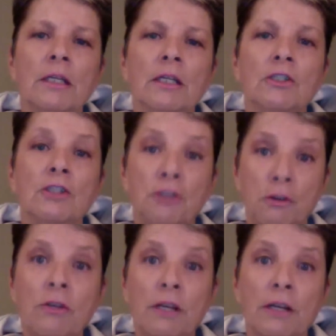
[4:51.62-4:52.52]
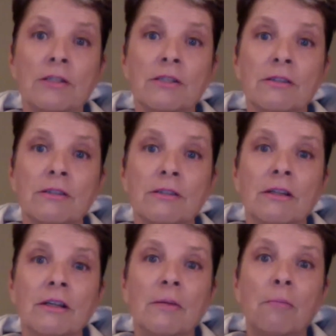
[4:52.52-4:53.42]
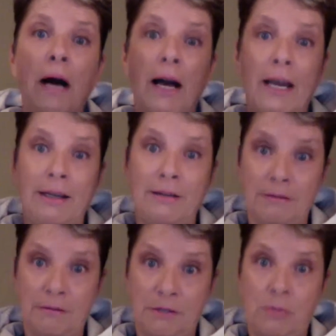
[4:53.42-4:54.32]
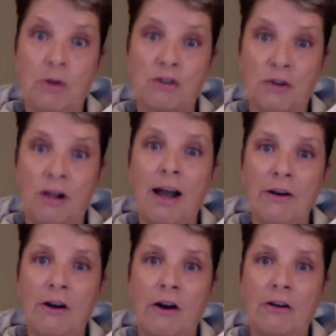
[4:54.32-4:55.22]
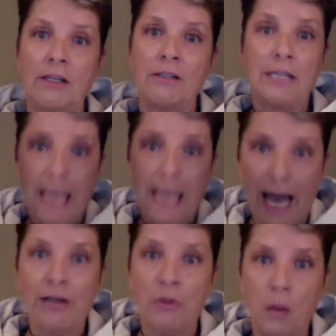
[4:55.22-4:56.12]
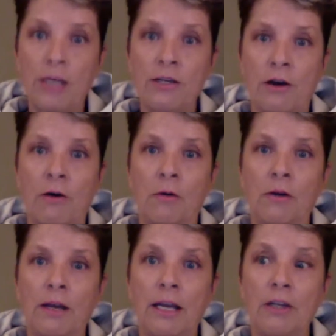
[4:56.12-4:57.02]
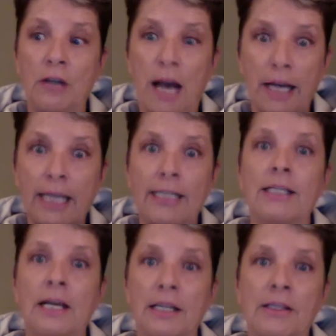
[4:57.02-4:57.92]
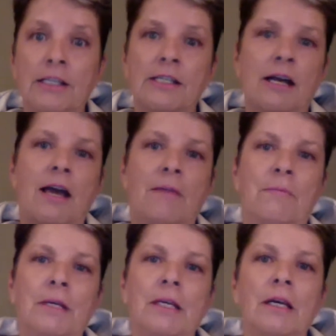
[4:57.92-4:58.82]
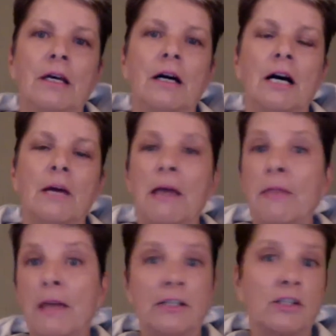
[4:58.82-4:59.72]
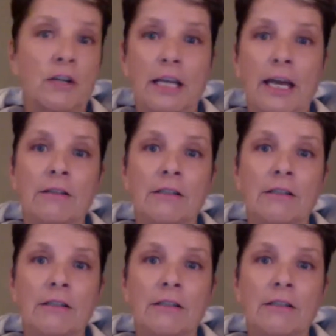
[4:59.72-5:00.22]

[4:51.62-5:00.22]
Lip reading: to do this by spiritual hierarchies. He had a window, and you got to get it done in this time. And then it's going to get,